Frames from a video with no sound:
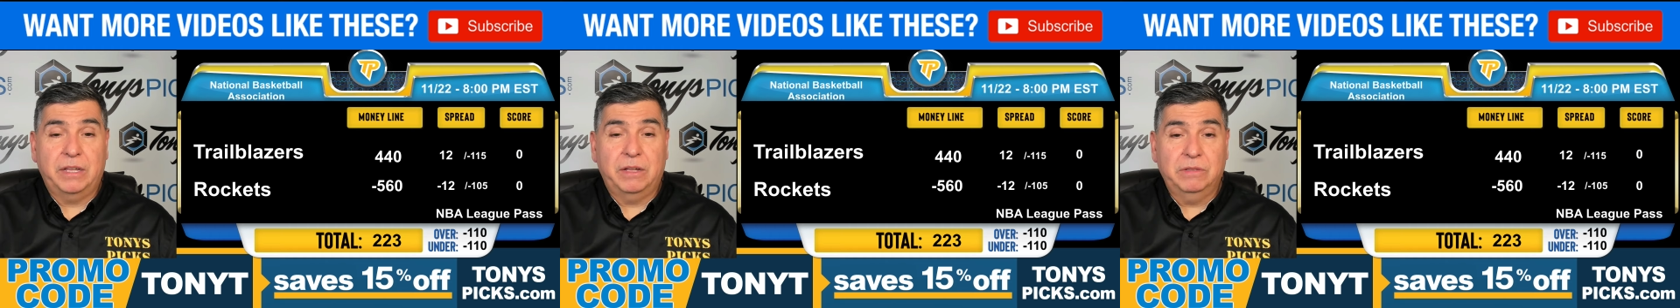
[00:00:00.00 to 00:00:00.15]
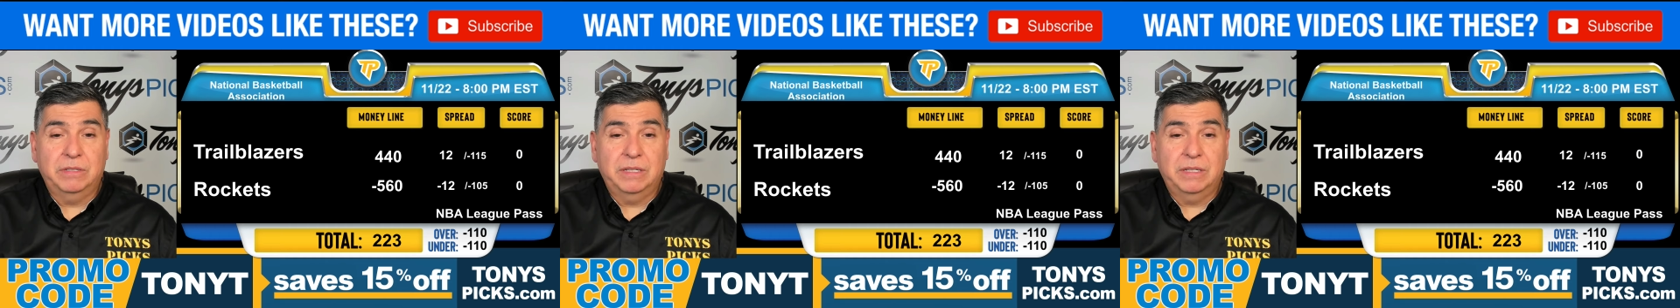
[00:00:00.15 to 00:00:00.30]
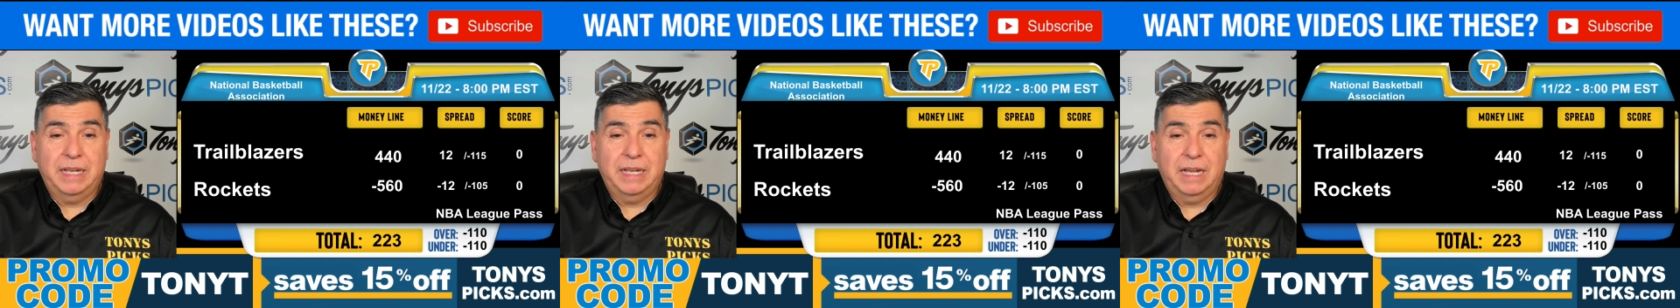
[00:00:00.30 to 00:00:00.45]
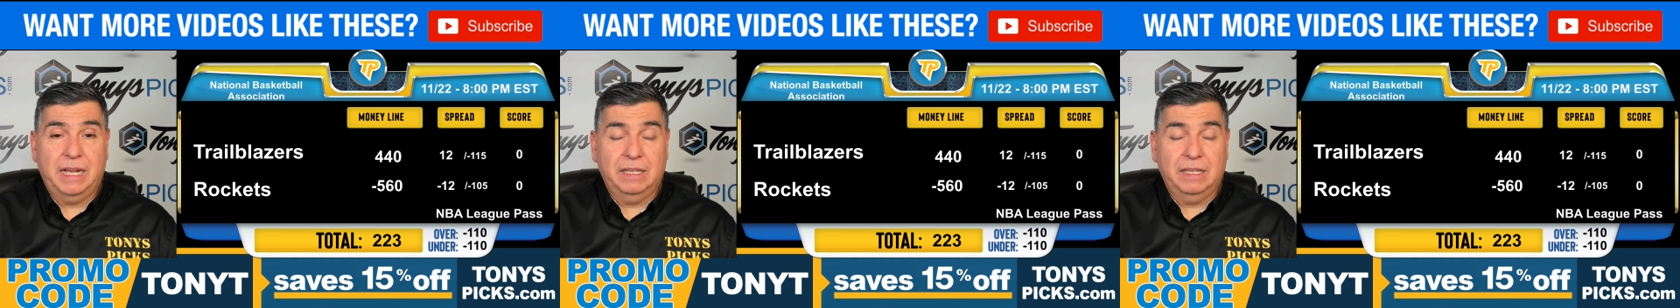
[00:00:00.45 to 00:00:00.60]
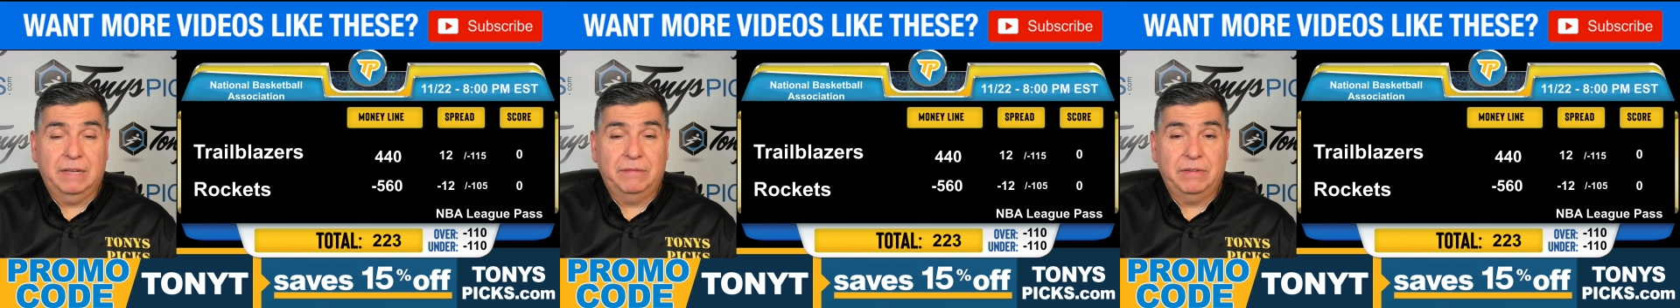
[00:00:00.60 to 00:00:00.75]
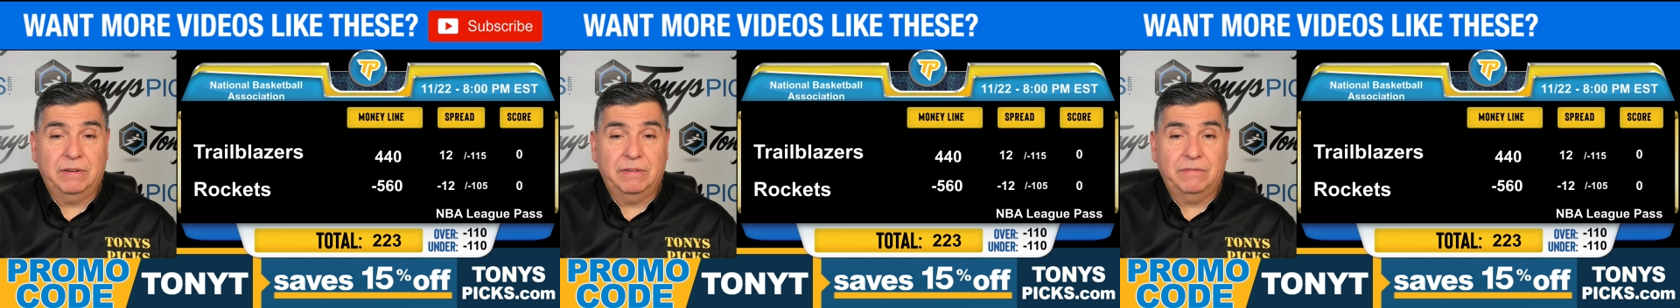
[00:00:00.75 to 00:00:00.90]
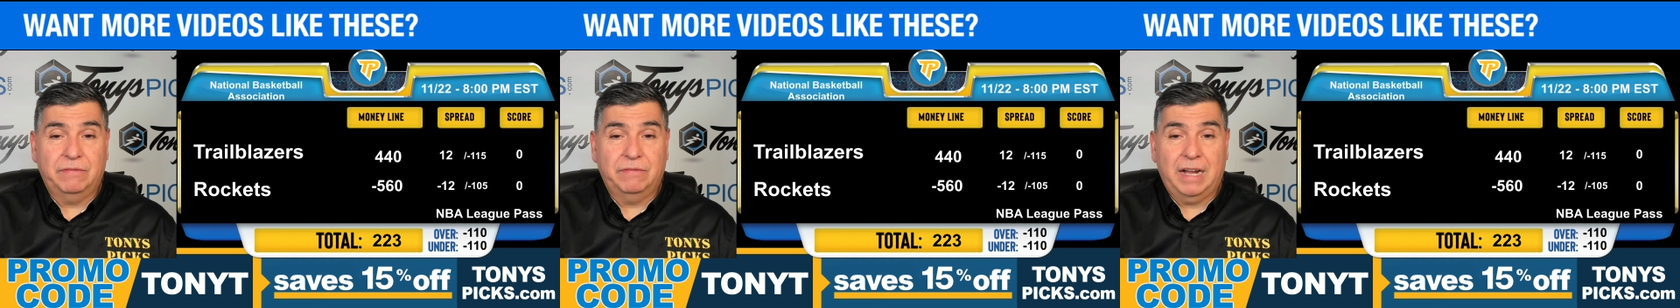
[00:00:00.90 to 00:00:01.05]
Houston now
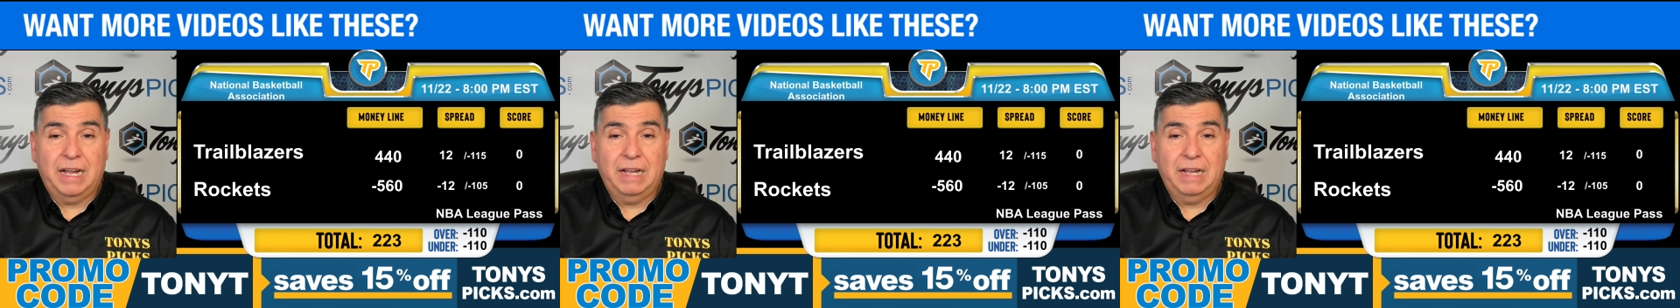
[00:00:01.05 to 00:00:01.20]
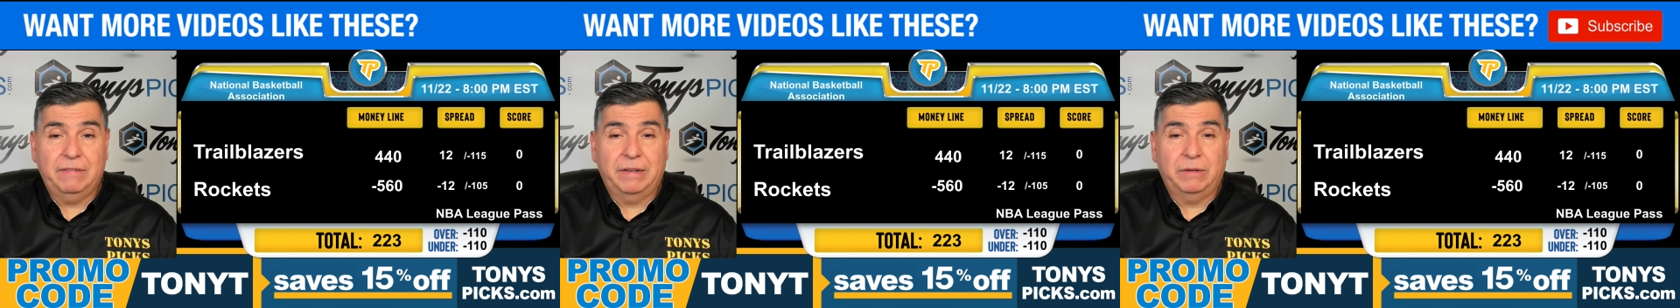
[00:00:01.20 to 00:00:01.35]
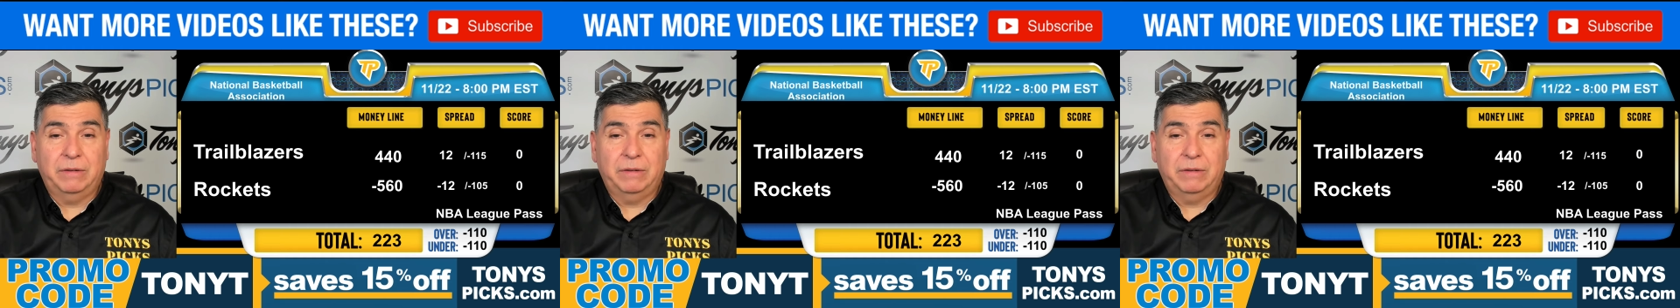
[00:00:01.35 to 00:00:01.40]
11 and 5,